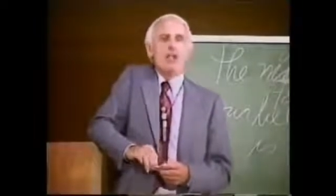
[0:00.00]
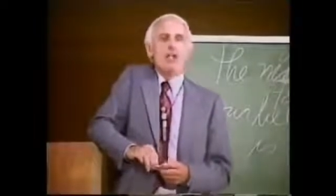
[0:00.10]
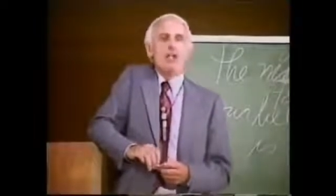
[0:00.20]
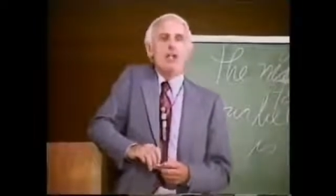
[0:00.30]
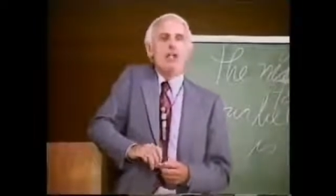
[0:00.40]

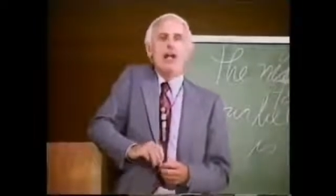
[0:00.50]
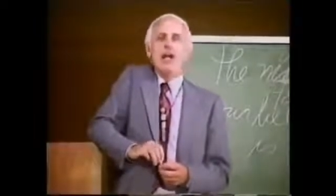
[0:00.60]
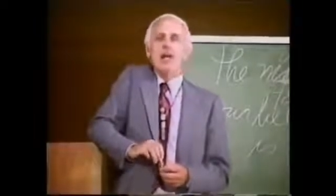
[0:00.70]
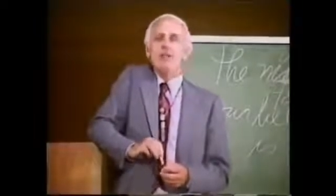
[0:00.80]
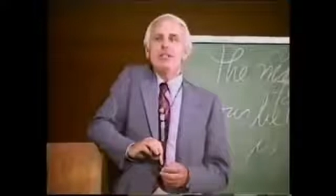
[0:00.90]
Learn
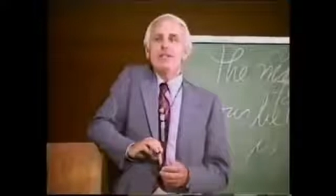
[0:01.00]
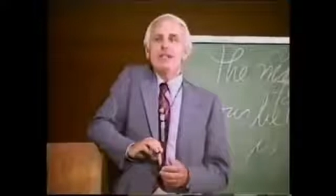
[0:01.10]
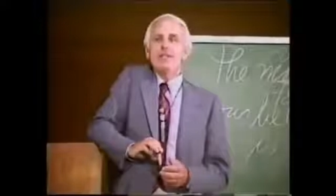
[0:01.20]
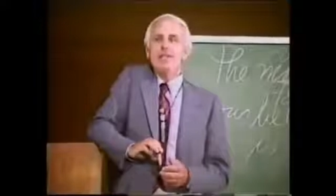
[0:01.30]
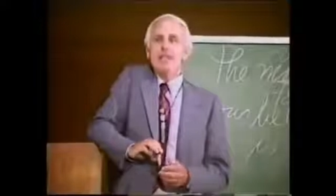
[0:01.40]
how to
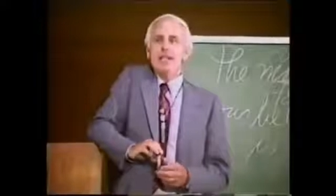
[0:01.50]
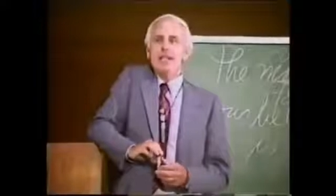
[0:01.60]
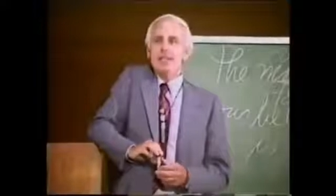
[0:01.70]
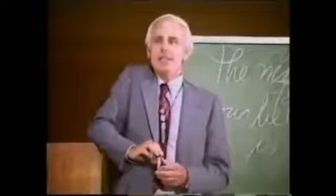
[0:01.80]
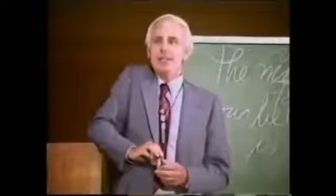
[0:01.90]
take
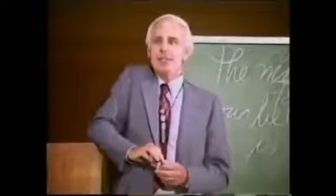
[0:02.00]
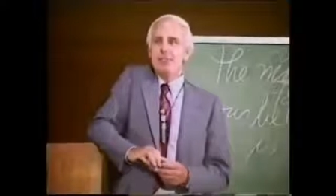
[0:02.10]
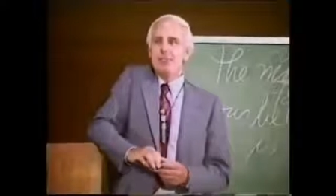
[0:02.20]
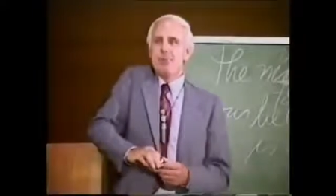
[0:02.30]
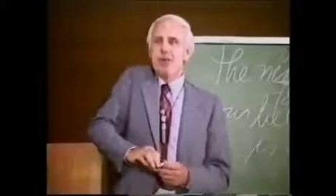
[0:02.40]
advantage of the
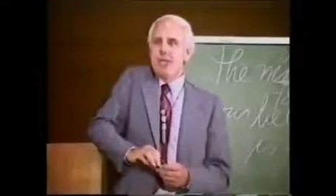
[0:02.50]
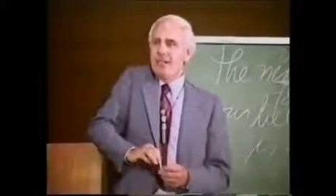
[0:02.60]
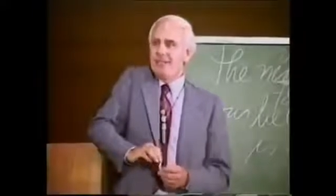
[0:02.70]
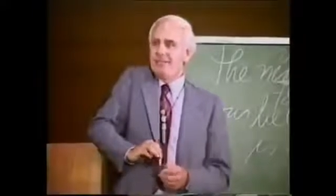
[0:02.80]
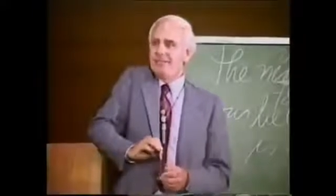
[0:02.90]

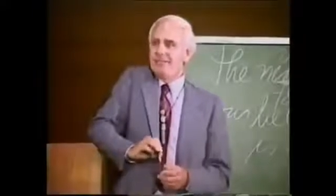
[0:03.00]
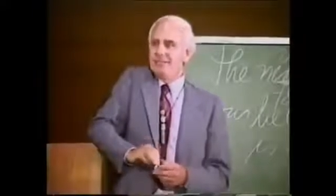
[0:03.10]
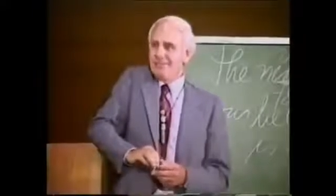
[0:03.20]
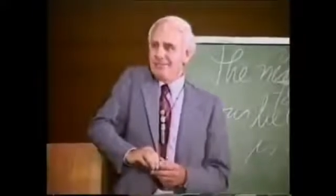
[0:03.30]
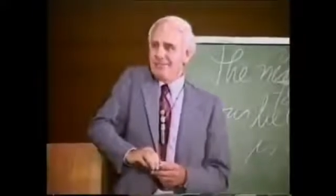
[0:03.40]
spring.
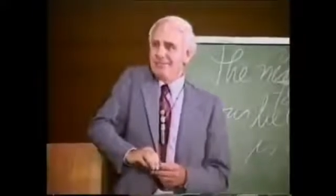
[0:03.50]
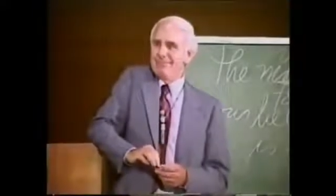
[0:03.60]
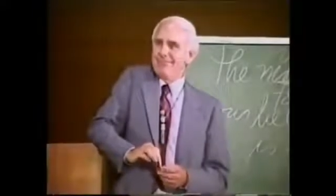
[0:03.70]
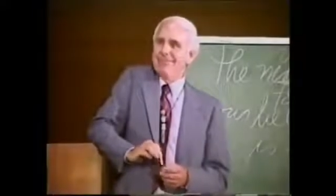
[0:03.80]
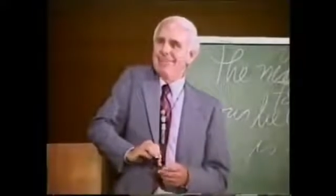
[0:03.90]

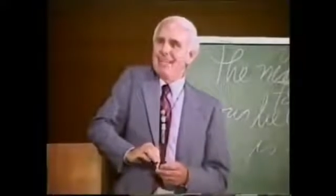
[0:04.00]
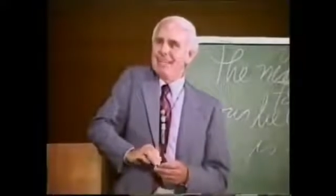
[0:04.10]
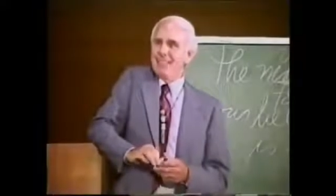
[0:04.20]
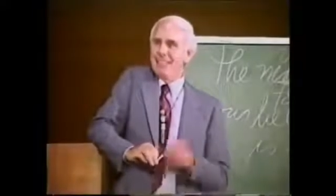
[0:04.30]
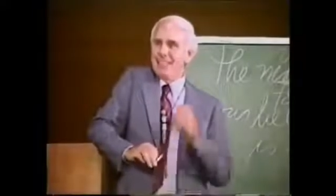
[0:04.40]

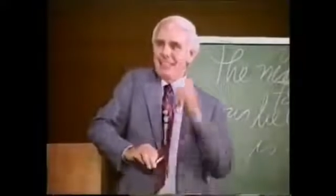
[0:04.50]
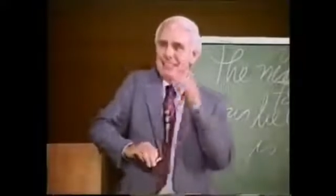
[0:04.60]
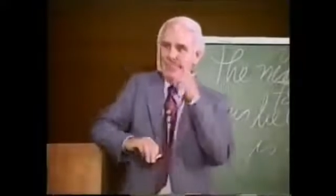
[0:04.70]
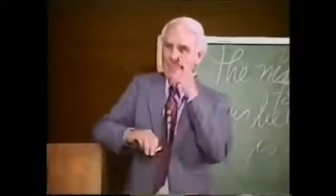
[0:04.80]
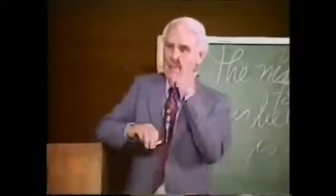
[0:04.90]
That's the
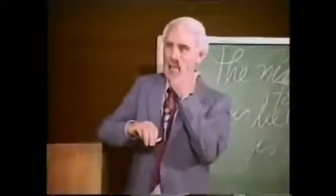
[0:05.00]
second one.